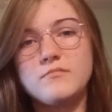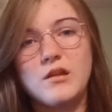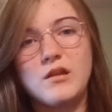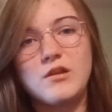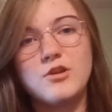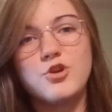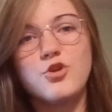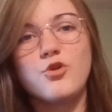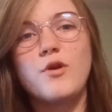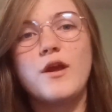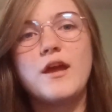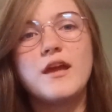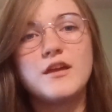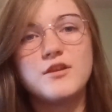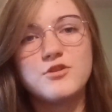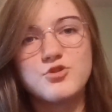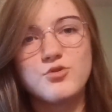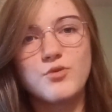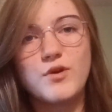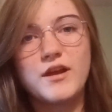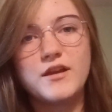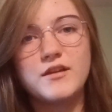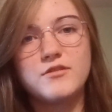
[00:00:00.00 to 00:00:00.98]
your age
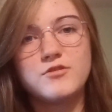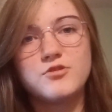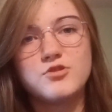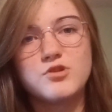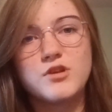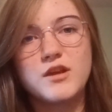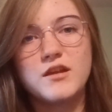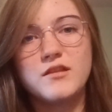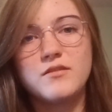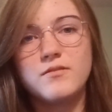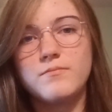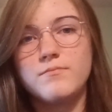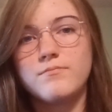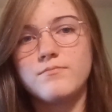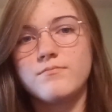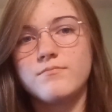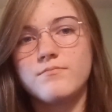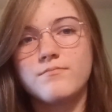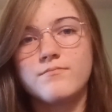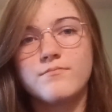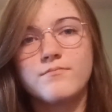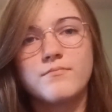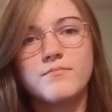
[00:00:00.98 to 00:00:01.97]
range and
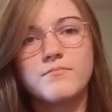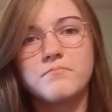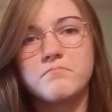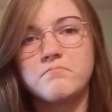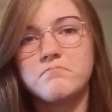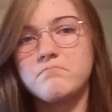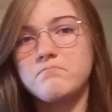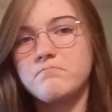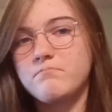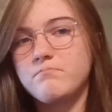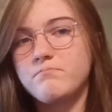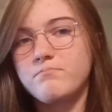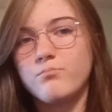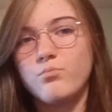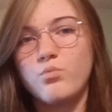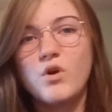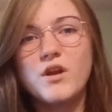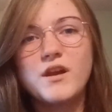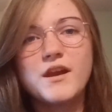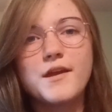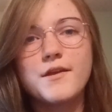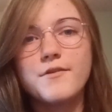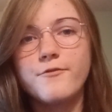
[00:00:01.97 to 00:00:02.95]

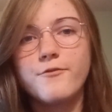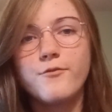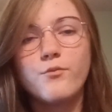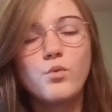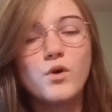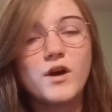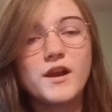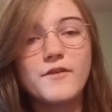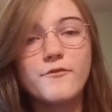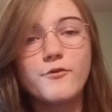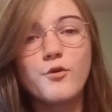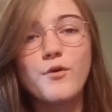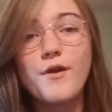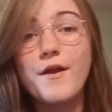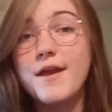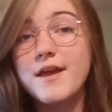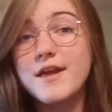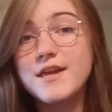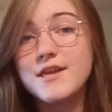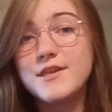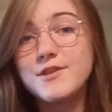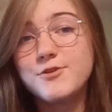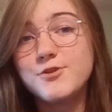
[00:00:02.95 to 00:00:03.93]
whatever
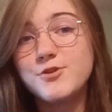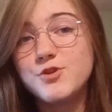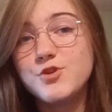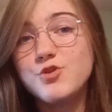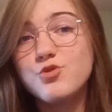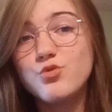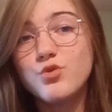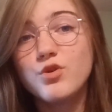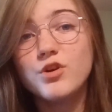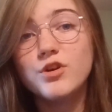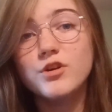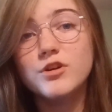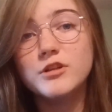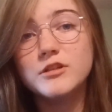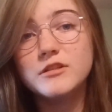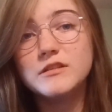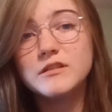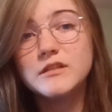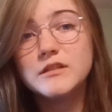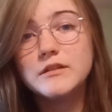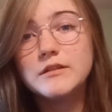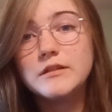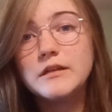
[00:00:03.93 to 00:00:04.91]
age you
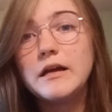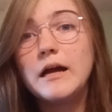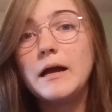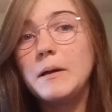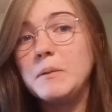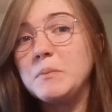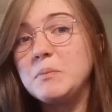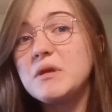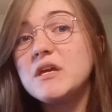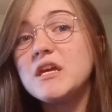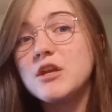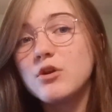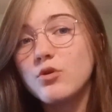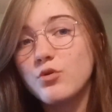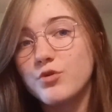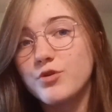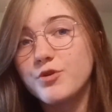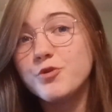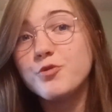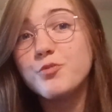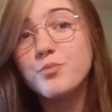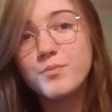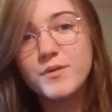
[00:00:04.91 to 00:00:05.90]
could appear
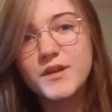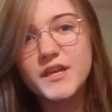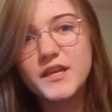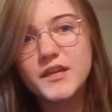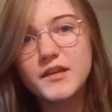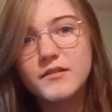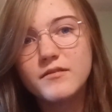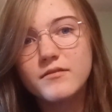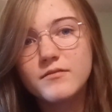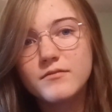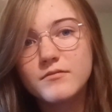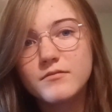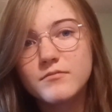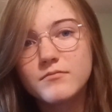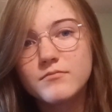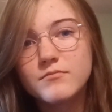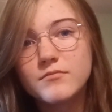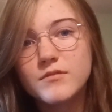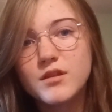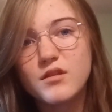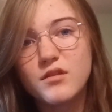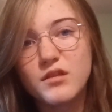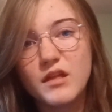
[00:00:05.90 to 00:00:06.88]
to be,
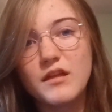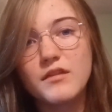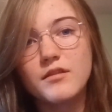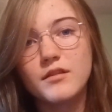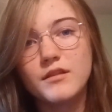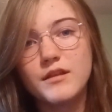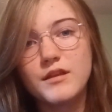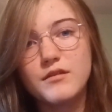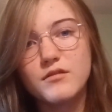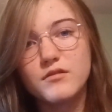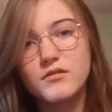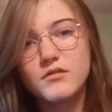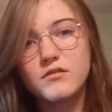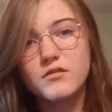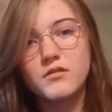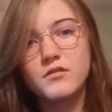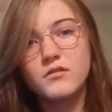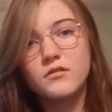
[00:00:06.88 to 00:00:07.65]
to say the least.